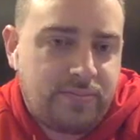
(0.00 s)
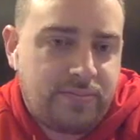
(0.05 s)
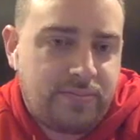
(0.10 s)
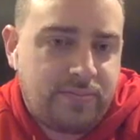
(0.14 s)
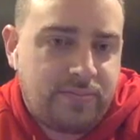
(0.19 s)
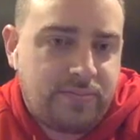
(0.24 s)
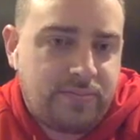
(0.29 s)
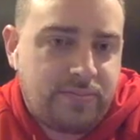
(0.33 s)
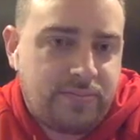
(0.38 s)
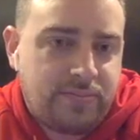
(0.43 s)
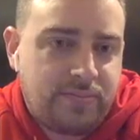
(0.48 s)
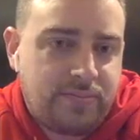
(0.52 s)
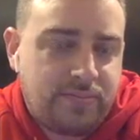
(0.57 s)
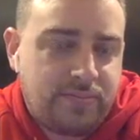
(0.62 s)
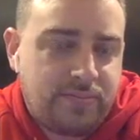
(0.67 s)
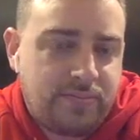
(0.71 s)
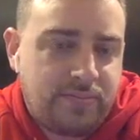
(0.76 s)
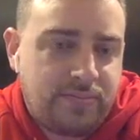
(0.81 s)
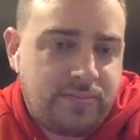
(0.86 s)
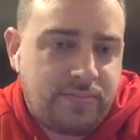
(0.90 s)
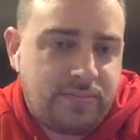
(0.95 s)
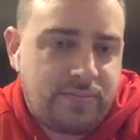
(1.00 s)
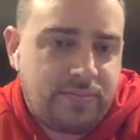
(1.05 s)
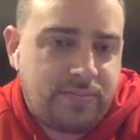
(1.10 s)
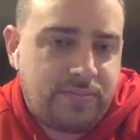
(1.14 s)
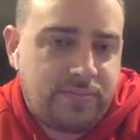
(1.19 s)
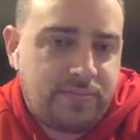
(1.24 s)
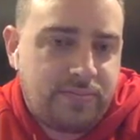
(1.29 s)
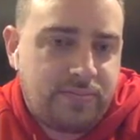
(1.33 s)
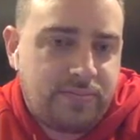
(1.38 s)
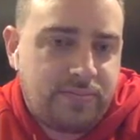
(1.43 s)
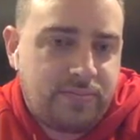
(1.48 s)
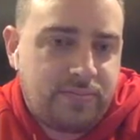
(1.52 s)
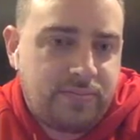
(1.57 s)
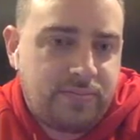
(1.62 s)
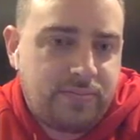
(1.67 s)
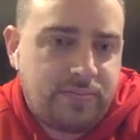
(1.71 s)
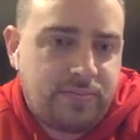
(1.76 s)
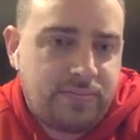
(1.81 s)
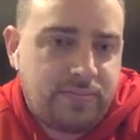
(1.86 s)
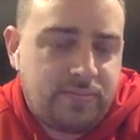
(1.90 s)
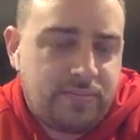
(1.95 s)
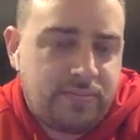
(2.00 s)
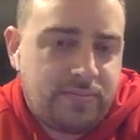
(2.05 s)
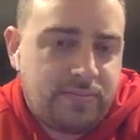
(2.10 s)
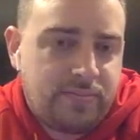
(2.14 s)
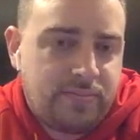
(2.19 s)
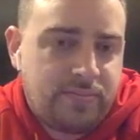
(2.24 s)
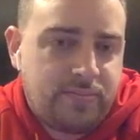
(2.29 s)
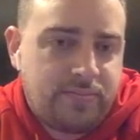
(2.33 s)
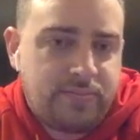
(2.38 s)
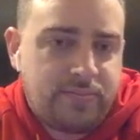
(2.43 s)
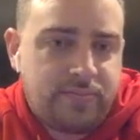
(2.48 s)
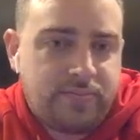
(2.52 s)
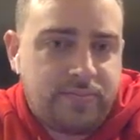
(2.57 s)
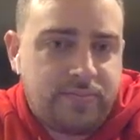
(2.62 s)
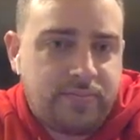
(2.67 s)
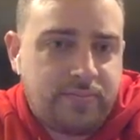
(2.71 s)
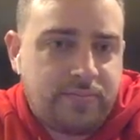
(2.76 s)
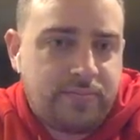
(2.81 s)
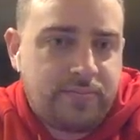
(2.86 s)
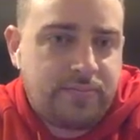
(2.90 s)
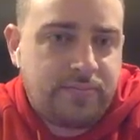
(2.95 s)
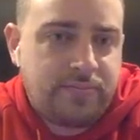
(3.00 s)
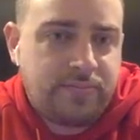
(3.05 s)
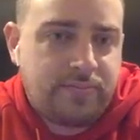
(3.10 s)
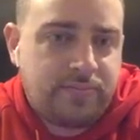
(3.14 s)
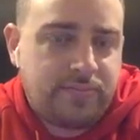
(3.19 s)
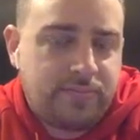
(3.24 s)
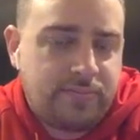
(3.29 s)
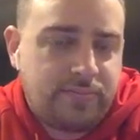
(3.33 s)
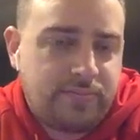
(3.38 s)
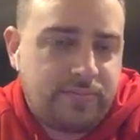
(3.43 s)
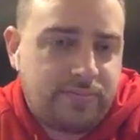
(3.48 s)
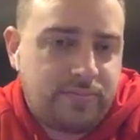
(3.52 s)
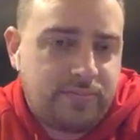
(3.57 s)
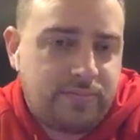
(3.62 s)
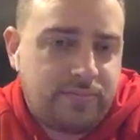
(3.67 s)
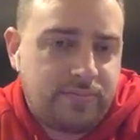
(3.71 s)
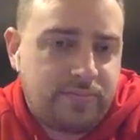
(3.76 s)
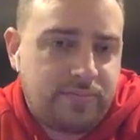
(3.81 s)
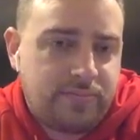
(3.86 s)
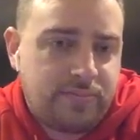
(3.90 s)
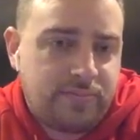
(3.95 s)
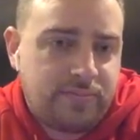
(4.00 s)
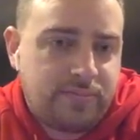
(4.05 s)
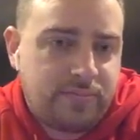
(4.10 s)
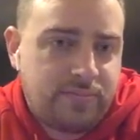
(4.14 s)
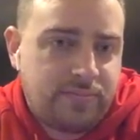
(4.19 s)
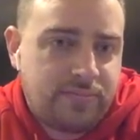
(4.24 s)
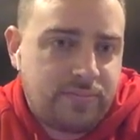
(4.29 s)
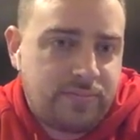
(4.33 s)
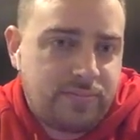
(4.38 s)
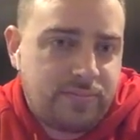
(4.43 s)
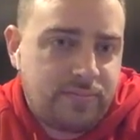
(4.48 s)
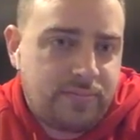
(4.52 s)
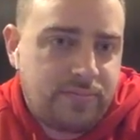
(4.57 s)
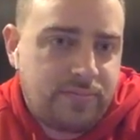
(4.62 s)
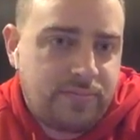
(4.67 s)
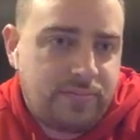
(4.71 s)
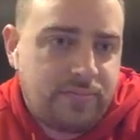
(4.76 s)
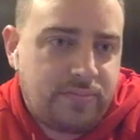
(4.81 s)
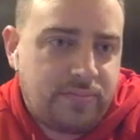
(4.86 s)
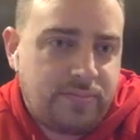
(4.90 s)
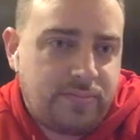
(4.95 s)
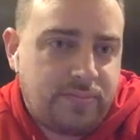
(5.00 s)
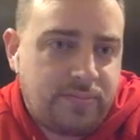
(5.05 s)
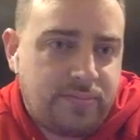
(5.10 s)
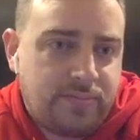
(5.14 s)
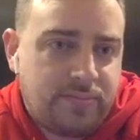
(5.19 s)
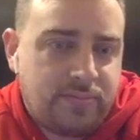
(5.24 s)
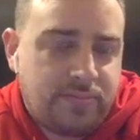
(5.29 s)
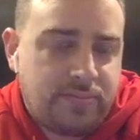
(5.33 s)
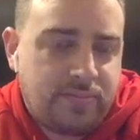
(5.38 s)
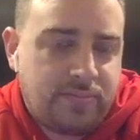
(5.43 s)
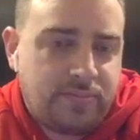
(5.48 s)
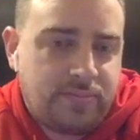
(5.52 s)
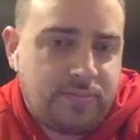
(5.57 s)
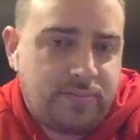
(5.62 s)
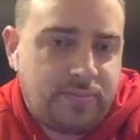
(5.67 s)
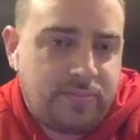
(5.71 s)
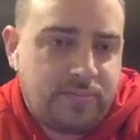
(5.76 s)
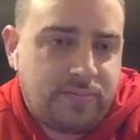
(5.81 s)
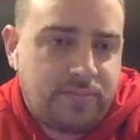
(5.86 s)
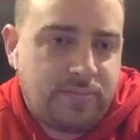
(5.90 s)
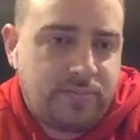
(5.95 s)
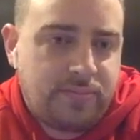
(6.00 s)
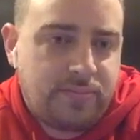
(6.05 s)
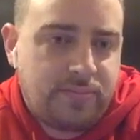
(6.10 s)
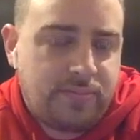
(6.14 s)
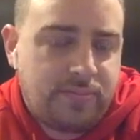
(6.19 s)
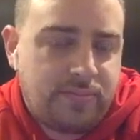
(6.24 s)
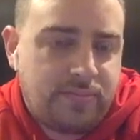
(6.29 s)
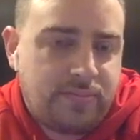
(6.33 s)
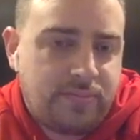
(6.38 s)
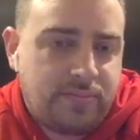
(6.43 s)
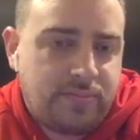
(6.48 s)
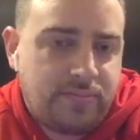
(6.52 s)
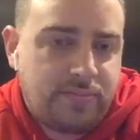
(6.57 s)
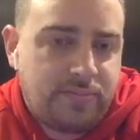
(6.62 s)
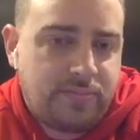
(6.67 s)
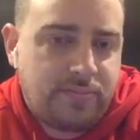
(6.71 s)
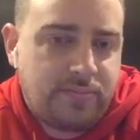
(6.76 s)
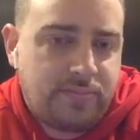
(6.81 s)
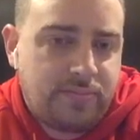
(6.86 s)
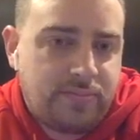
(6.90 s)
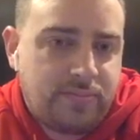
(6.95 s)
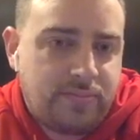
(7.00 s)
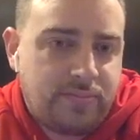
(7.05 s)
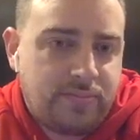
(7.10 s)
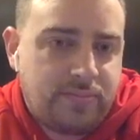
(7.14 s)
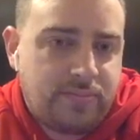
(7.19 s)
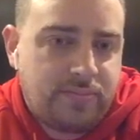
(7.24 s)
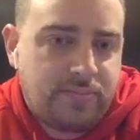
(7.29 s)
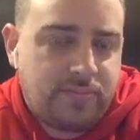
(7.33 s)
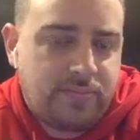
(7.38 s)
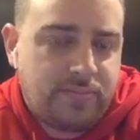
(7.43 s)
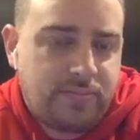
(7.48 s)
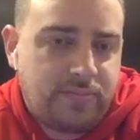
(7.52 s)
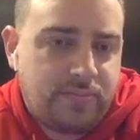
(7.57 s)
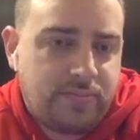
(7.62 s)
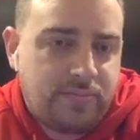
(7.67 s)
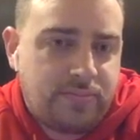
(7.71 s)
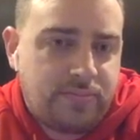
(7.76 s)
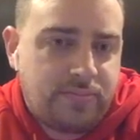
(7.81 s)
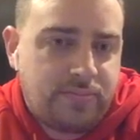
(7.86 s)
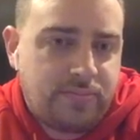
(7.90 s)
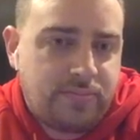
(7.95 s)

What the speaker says: No words are spoken by the person on screen.